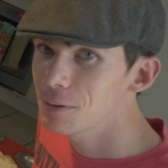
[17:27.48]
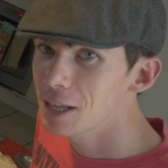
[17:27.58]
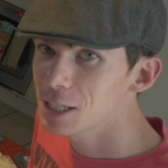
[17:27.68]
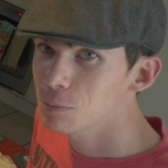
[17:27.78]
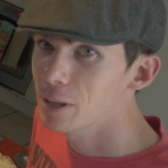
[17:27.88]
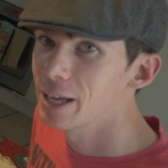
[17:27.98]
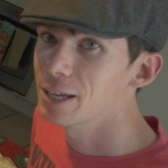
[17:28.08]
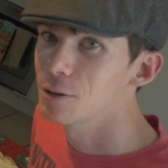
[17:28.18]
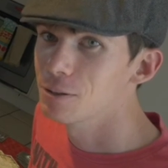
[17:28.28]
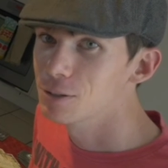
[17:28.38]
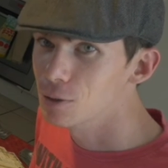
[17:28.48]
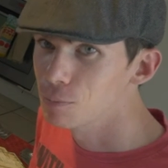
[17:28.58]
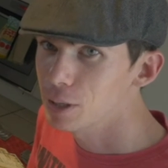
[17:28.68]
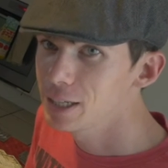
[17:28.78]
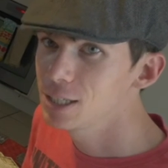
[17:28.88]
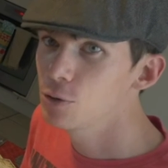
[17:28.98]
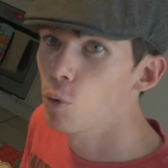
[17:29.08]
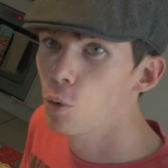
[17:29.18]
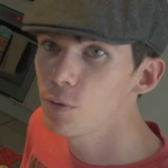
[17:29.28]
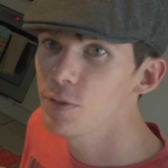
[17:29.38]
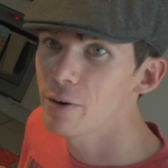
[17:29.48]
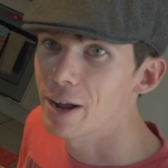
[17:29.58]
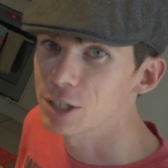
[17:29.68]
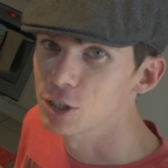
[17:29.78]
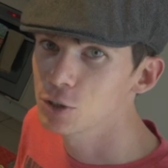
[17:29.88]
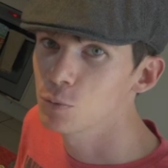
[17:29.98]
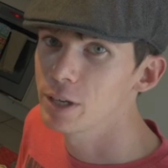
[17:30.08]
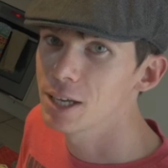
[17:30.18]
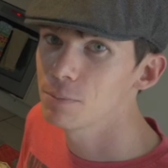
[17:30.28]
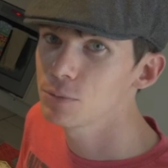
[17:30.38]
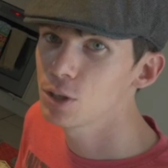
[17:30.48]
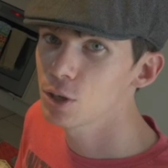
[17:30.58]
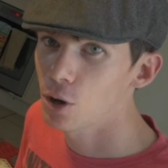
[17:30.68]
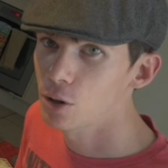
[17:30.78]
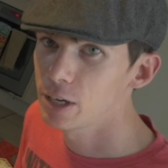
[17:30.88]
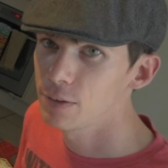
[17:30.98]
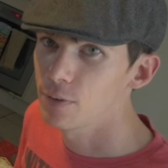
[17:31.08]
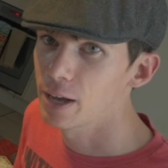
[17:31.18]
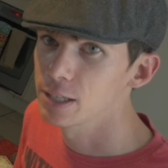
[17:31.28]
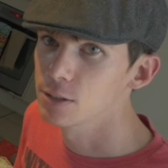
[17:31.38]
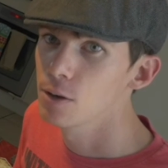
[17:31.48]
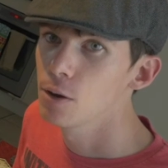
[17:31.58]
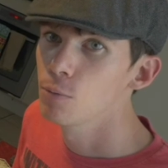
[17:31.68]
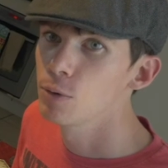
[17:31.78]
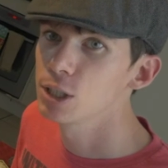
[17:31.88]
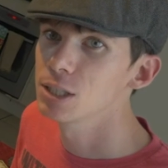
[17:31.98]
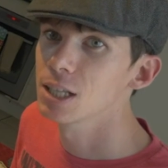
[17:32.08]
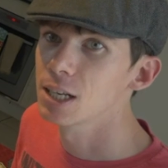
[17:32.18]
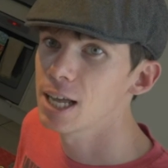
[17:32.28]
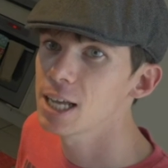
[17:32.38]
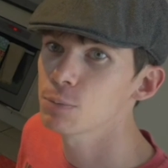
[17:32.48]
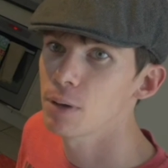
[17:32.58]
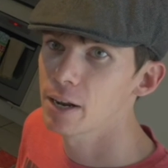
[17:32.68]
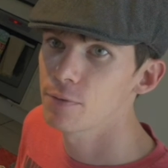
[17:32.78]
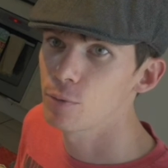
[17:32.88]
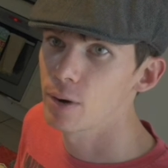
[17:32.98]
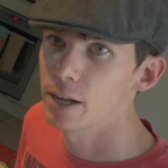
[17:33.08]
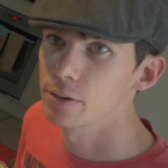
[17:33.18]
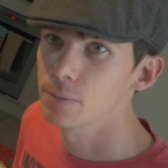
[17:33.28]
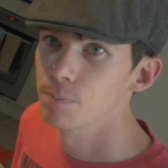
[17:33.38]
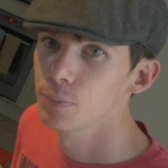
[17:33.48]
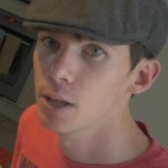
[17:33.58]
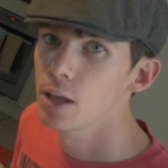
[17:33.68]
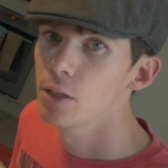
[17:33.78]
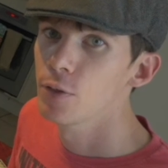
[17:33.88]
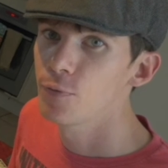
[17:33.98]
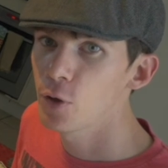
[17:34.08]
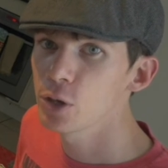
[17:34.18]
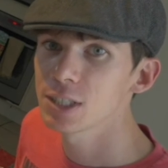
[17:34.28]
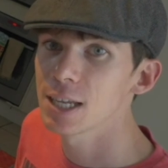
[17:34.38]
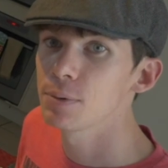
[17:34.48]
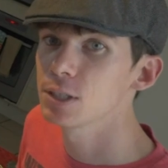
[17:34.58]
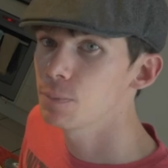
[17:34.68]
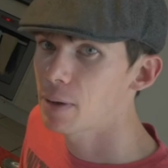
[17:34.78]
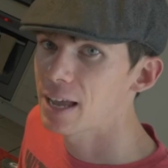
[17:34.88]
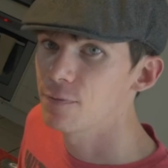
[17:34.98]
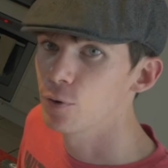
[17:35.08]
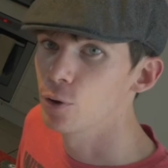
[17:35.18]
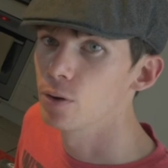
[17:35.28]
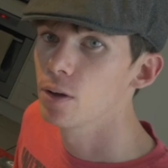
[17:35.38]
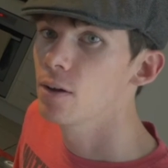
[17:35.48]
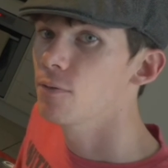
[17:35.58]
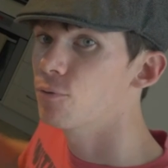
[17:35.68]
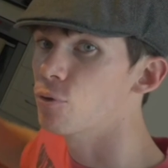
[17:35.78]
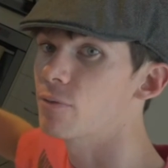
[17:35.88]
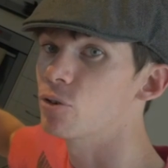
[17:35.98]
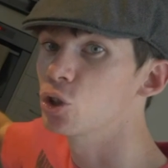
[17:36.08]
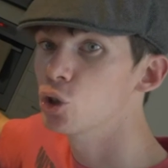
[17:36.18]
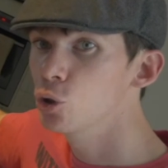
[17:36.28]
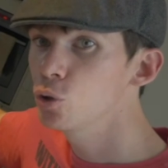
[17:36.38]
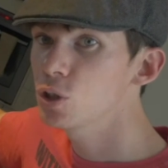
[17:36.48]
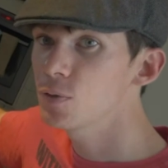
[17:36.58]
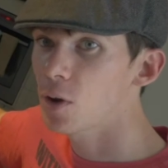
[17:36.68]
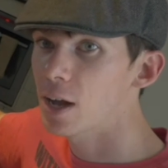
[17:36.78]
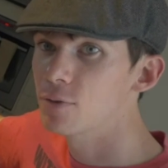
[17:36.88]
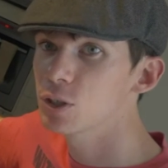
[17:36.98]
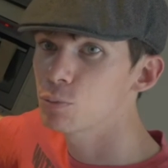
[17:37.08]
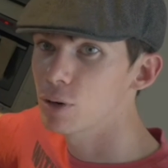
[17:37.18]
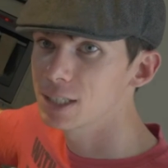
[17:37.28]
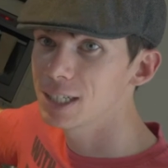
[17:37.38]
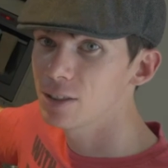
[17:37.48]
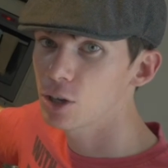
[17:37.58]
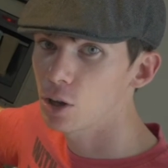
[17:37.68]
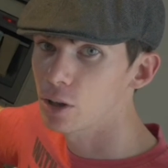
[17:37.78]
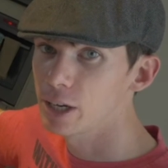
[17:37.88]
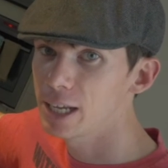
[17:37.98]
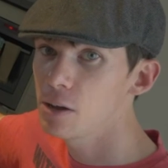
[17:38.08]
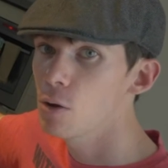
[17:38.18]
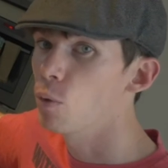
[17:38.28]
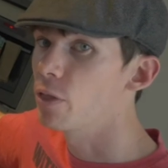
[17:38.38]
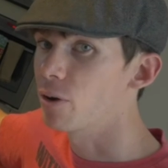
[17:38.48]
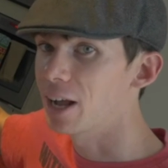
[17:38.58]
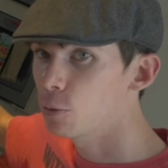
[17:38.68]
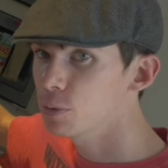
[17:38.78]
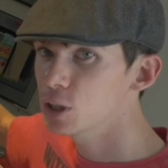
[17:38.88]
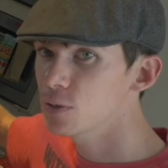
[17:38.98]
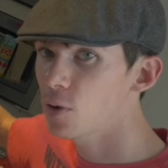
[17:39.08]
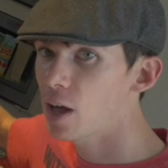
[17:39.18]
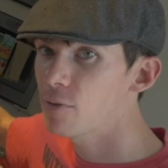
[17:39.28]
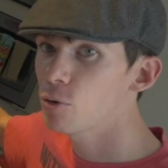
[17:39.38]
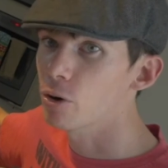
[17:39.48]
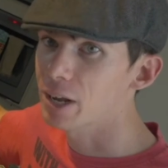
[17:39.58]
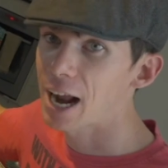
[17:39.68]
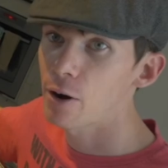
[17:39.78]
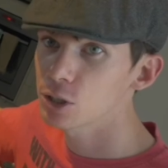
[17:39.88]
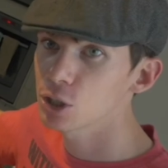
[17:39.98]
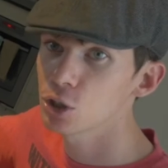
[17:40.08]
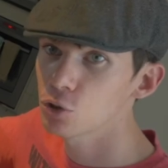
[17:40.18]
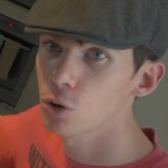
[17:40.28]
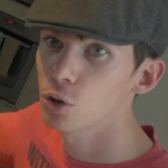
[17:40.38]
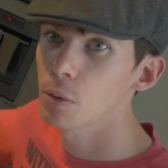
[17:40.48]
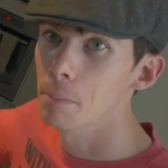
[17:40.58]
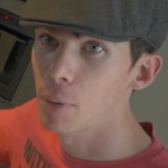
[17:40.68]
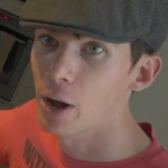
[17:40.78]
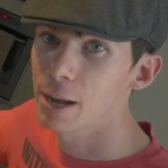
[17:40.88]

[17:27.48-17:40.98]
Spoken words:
last player has completed all of their actions, we come to the colony phase, which is the last part of the round. The first step is to pay food. For every 2 survivors present in the colony, whether a helpless survivor or a character controlled by a